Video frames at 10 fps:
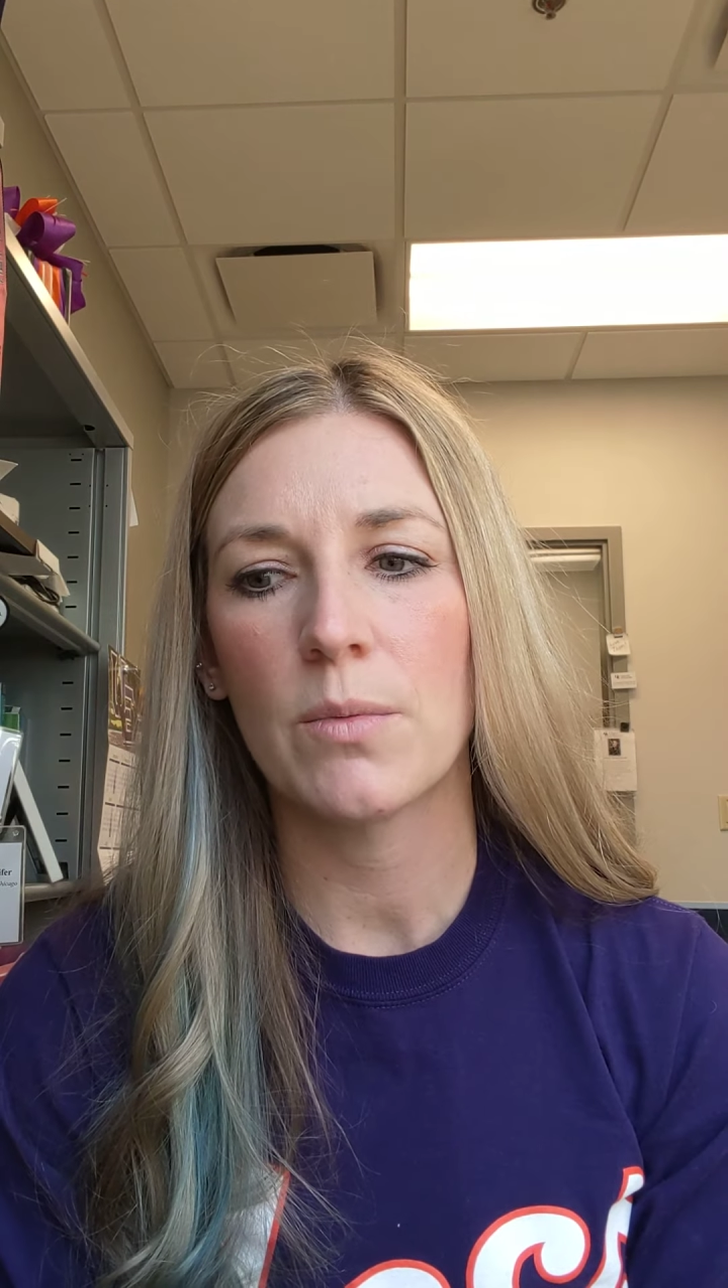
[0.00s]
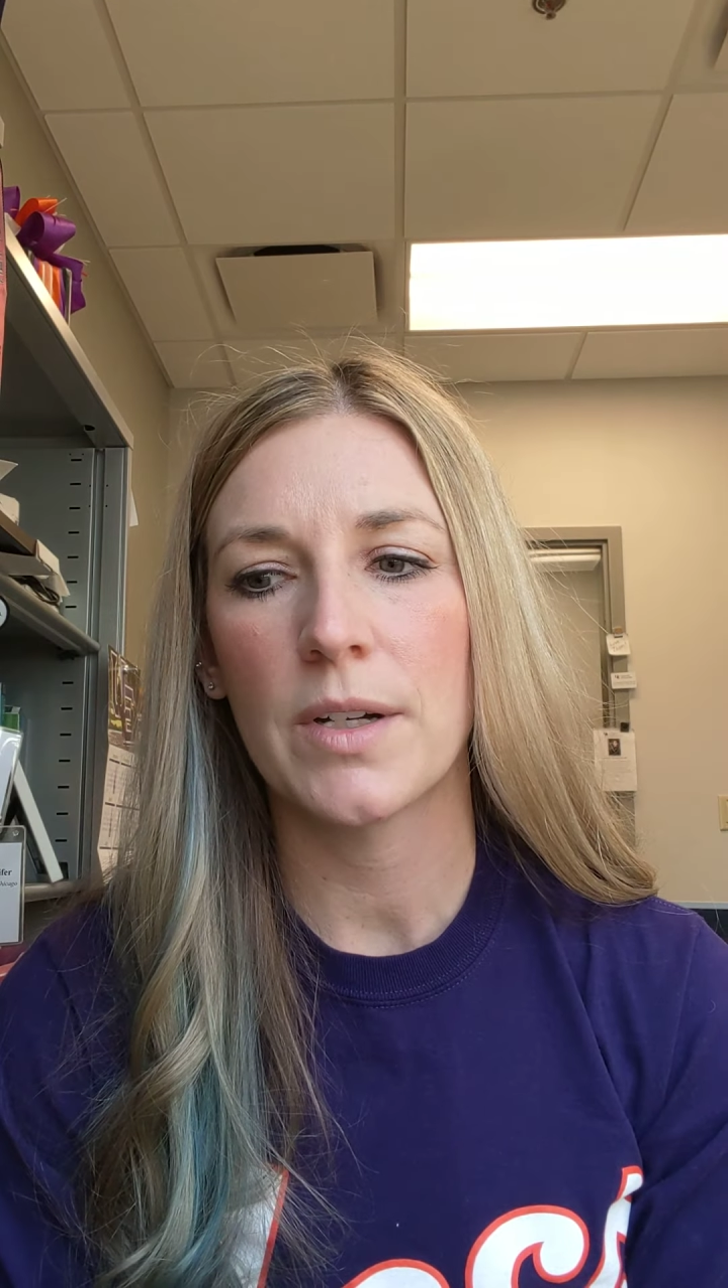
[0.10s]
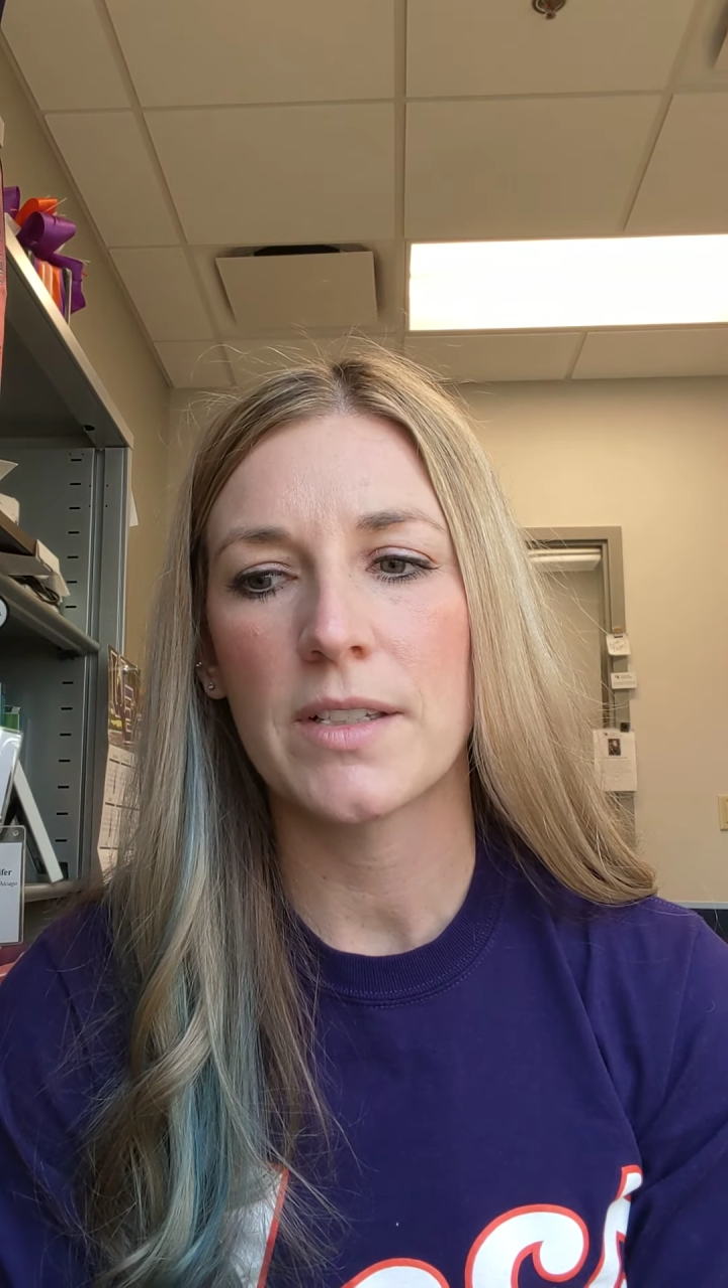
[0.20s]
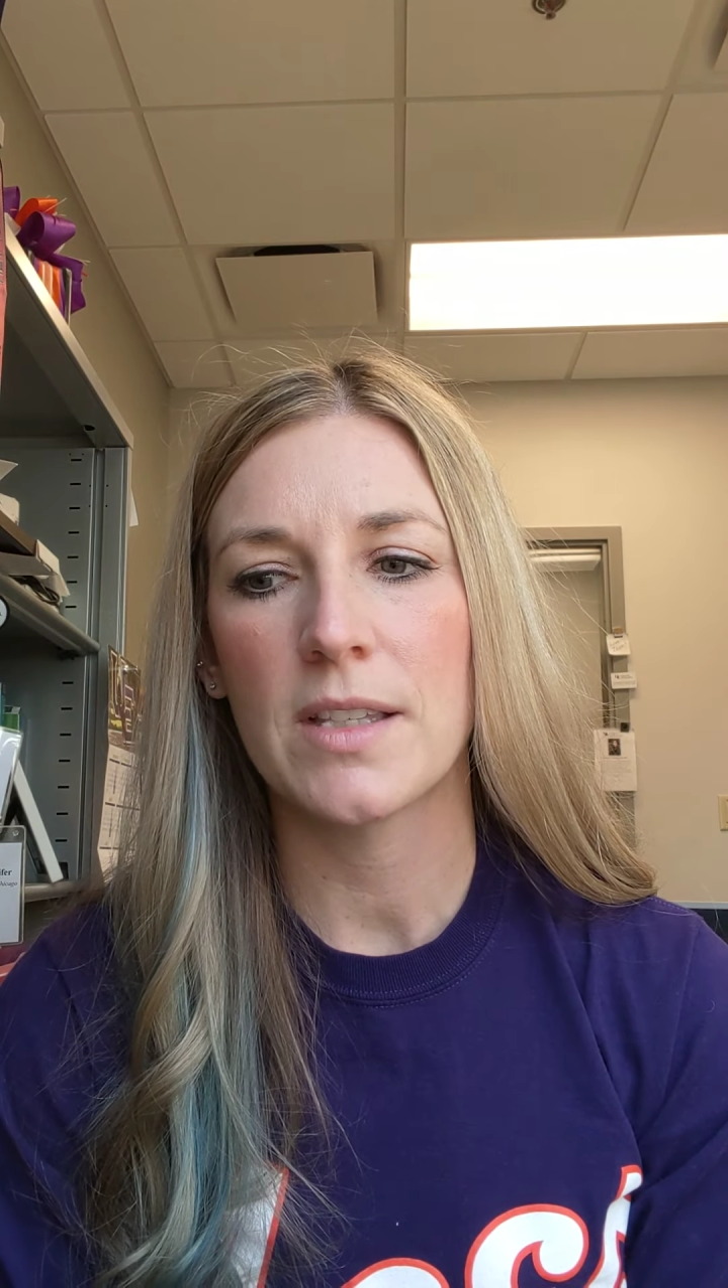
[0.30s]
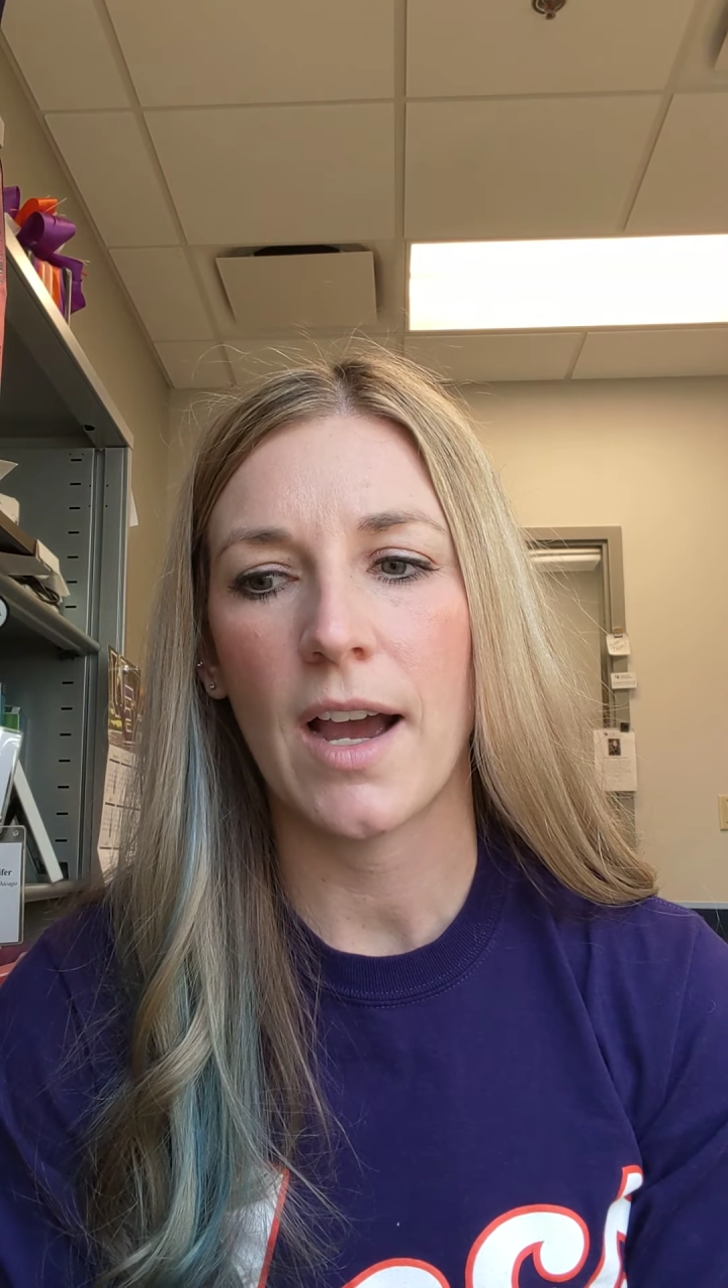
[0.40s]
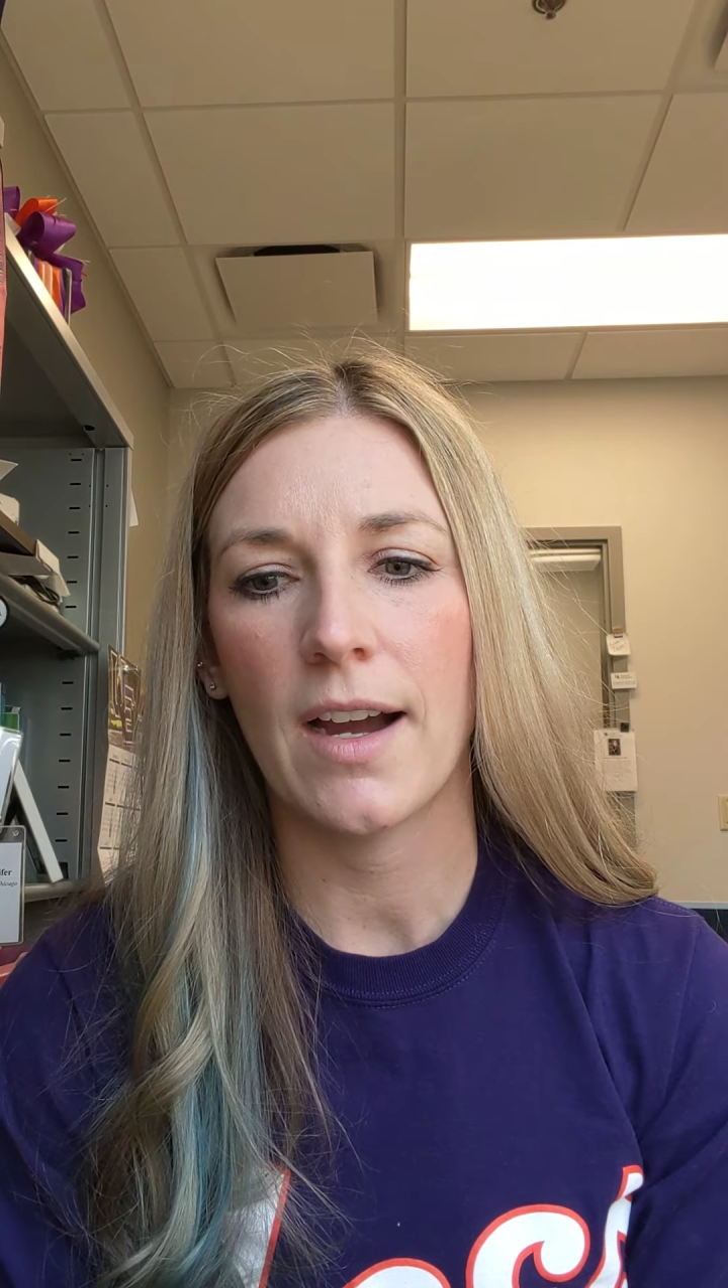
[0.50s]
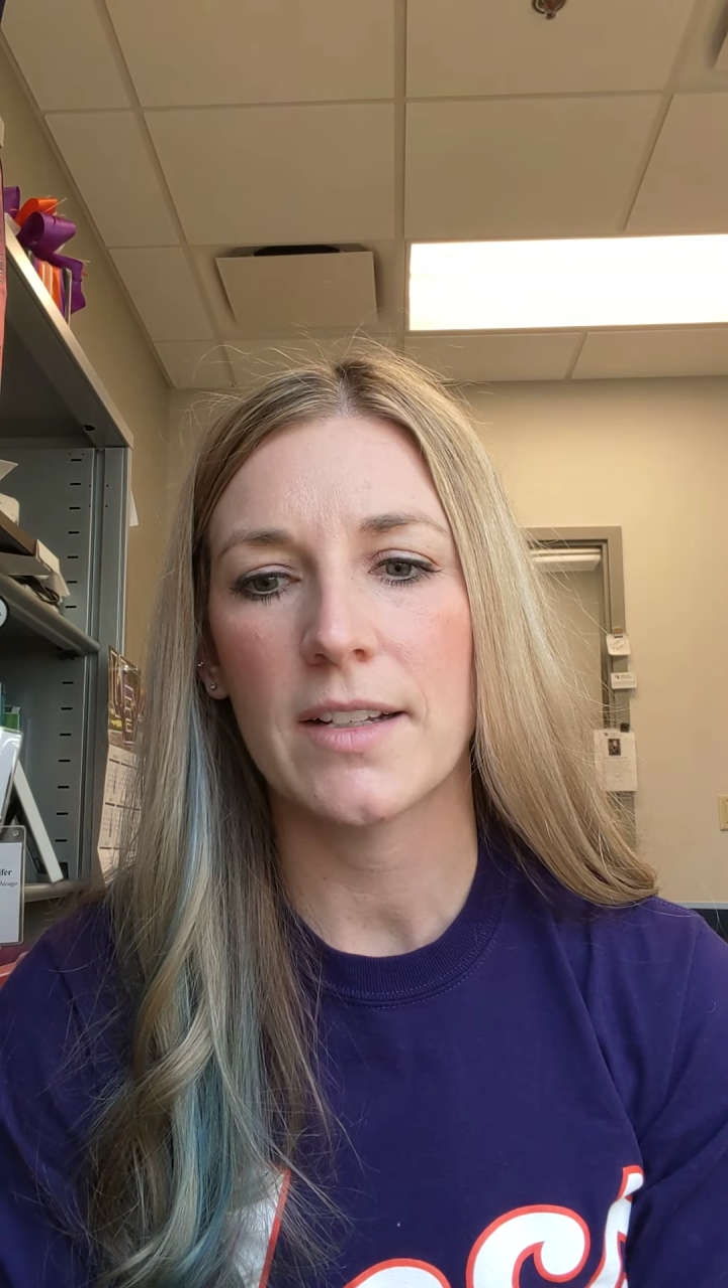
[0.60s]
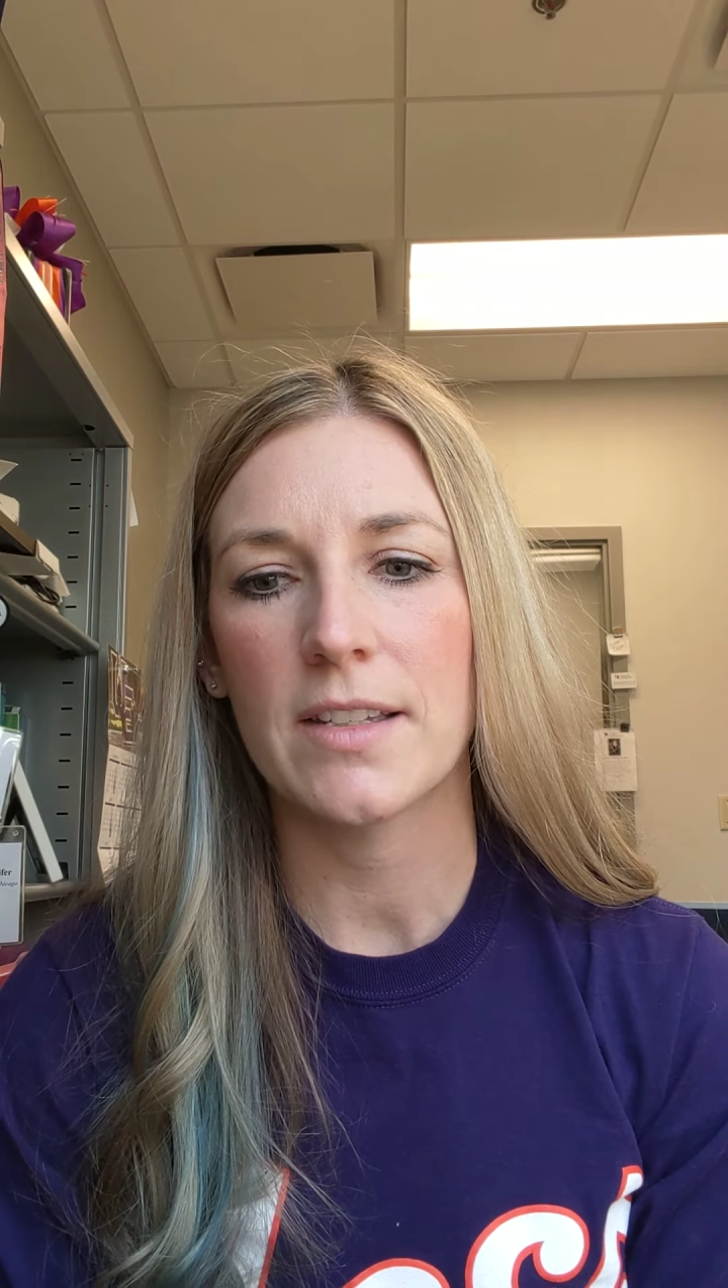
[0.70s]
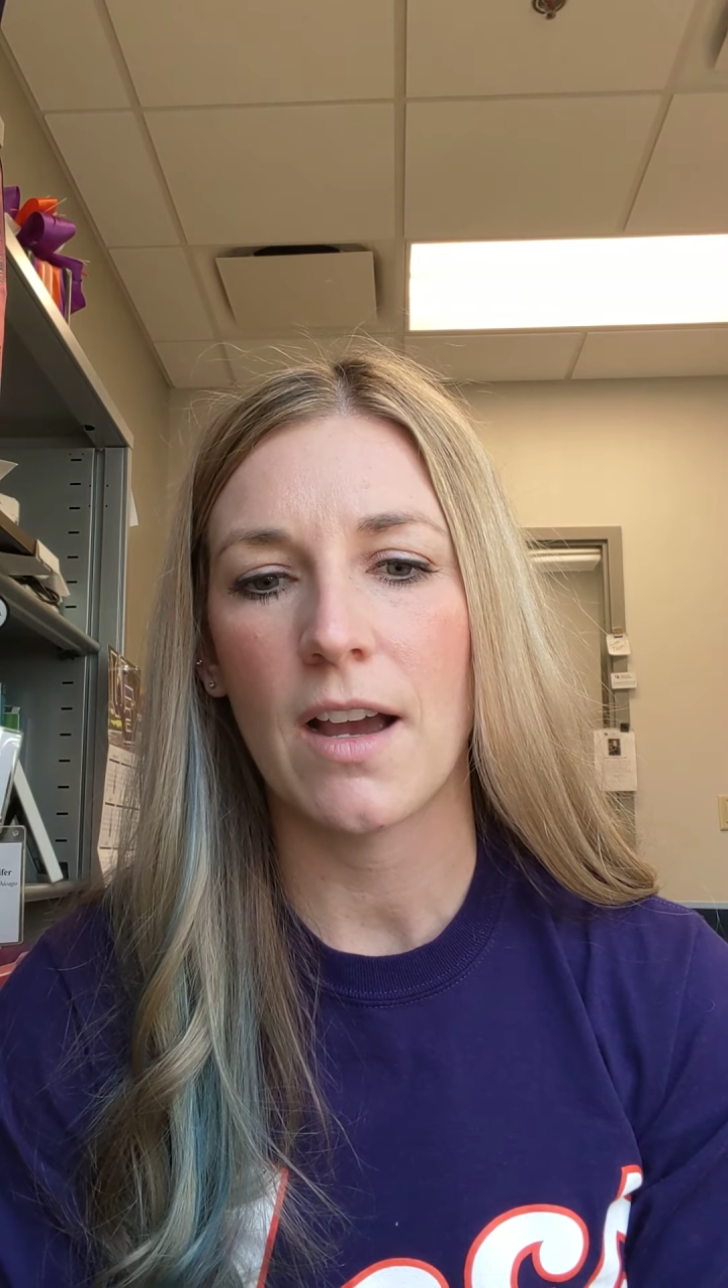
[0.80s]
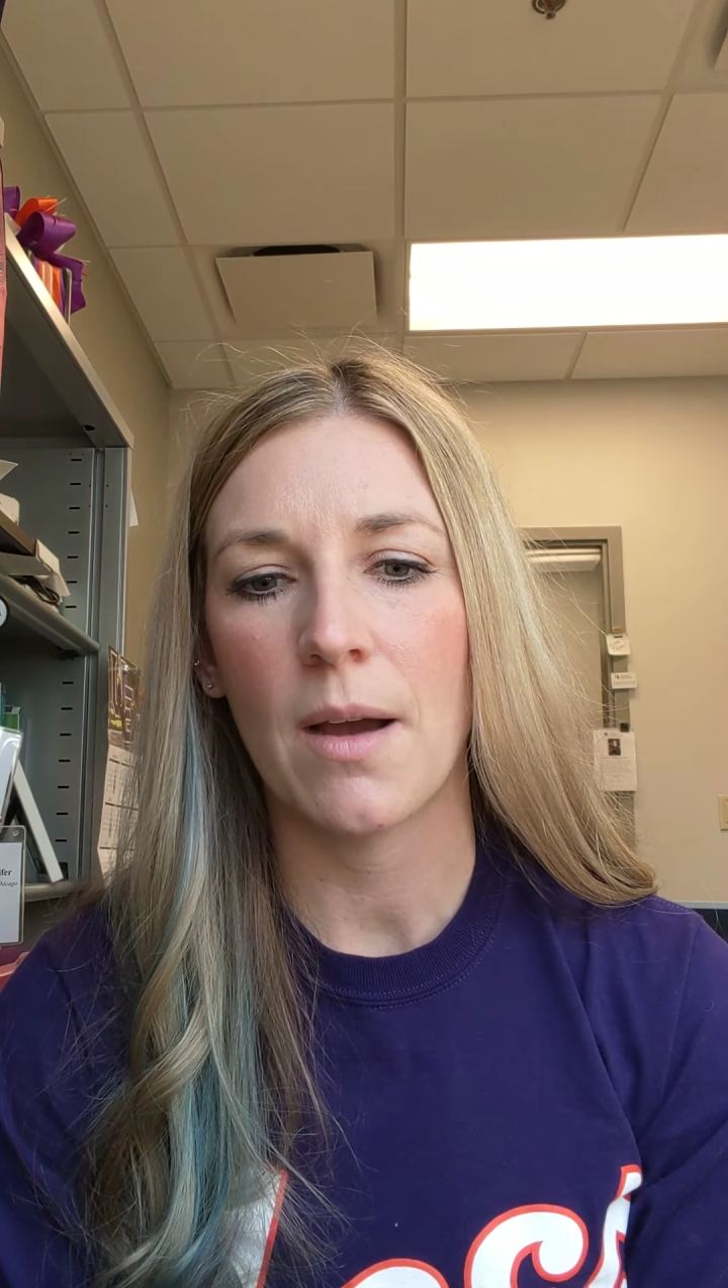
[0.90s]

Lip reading: was that